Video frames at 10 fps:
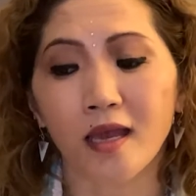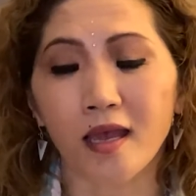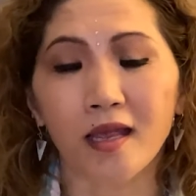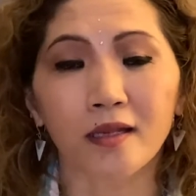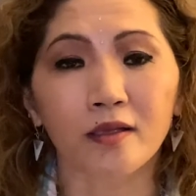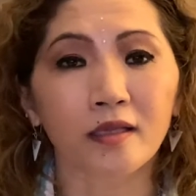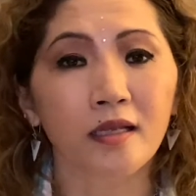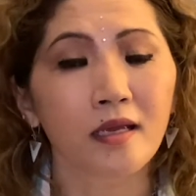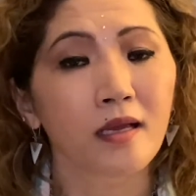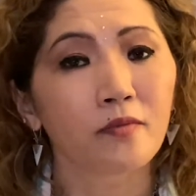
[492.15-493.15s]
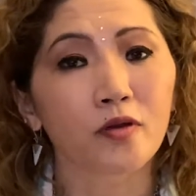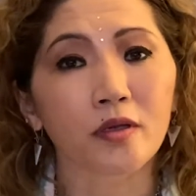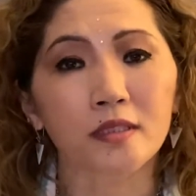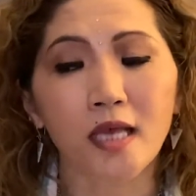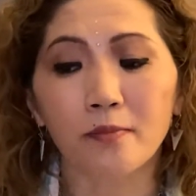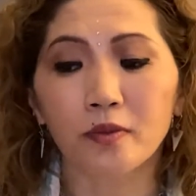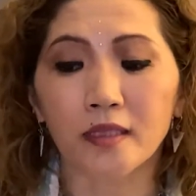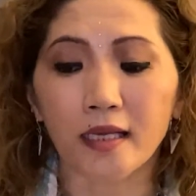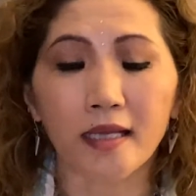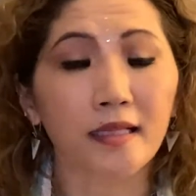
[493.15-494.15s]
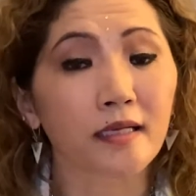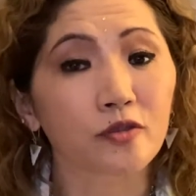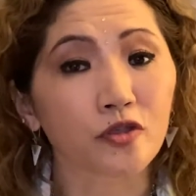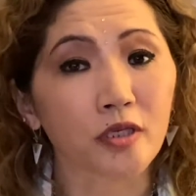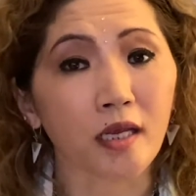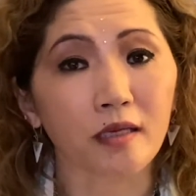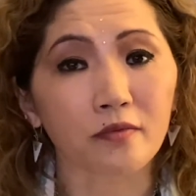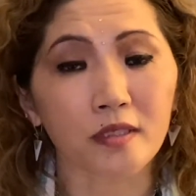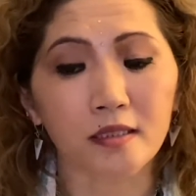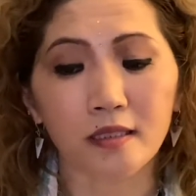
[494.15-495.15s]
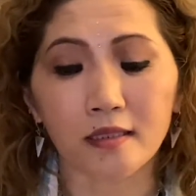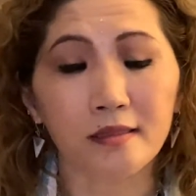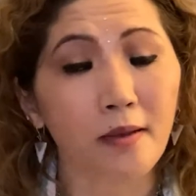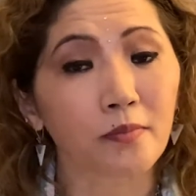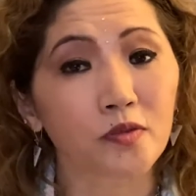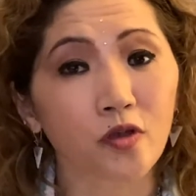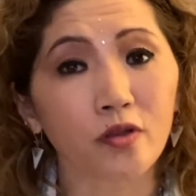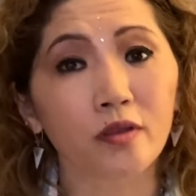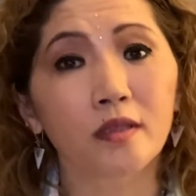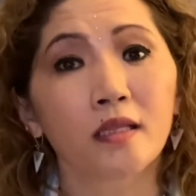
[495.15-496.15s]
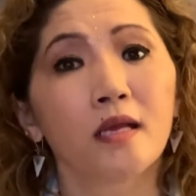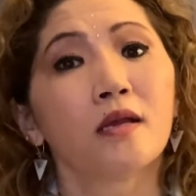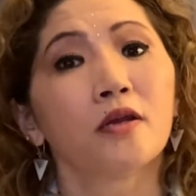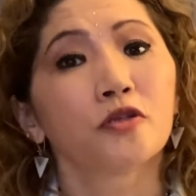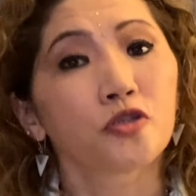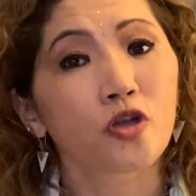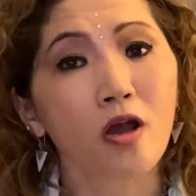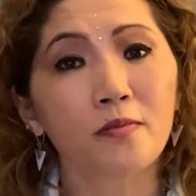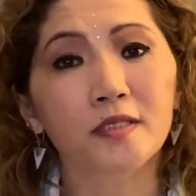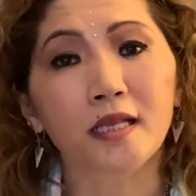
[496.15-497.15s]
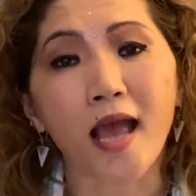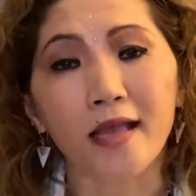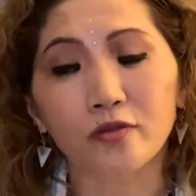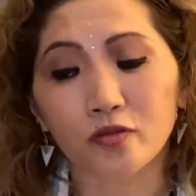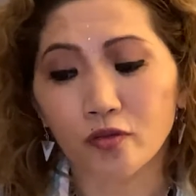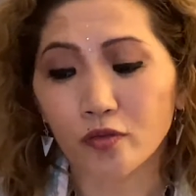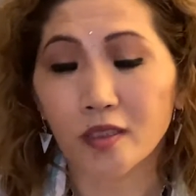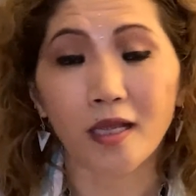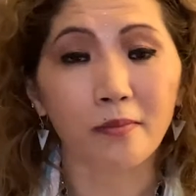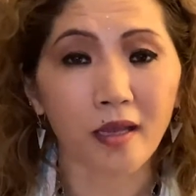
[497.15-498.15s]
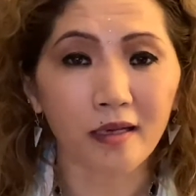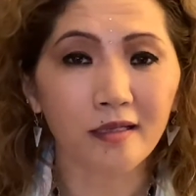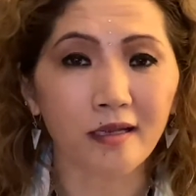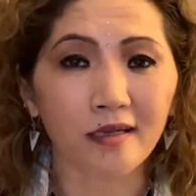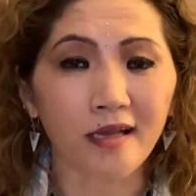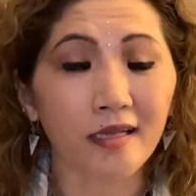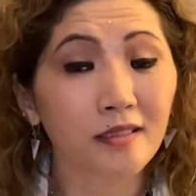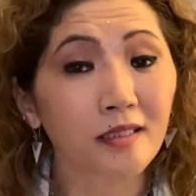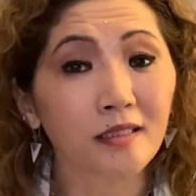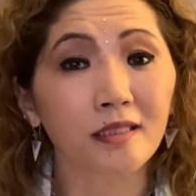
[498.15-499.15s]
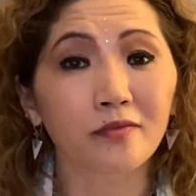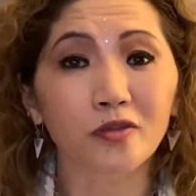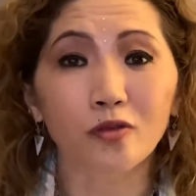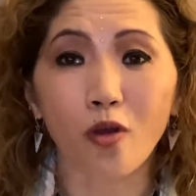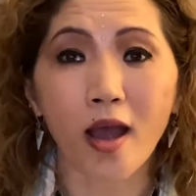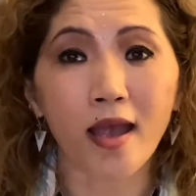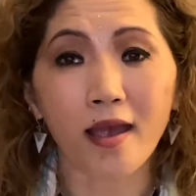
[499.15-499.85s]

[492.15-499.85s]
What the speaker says: And for example, like I'd like to share with, there's some certain jobs that I had to took in America, and I didn't even know.